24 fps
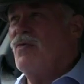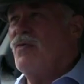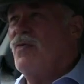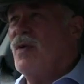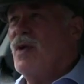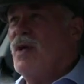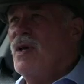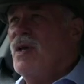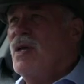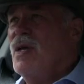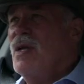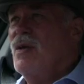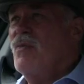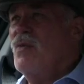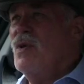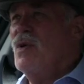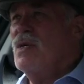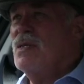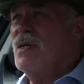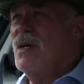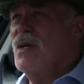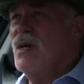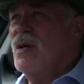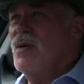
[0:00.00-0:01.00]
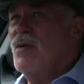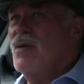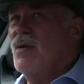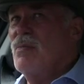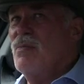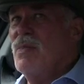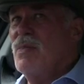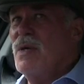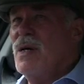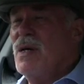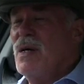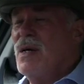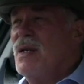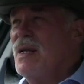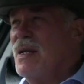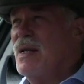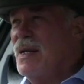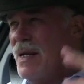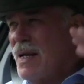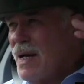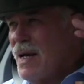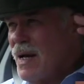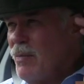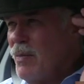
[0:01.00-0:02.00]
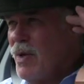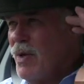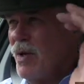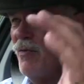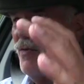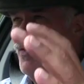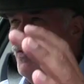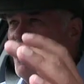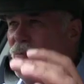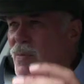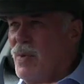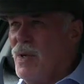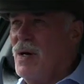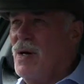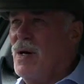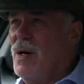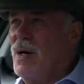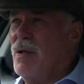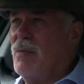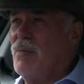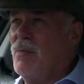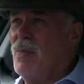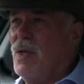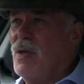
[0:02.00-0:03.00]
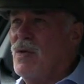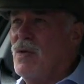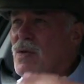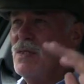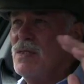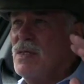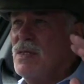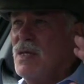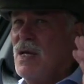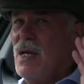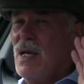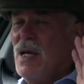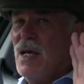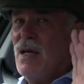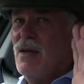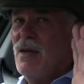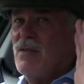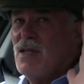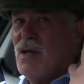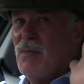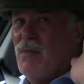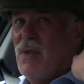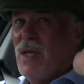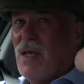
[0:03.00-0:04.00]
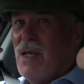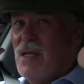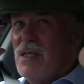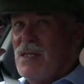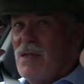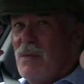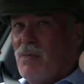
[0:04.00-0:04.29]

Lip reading: following what's going on behind and coming from behind, because if something is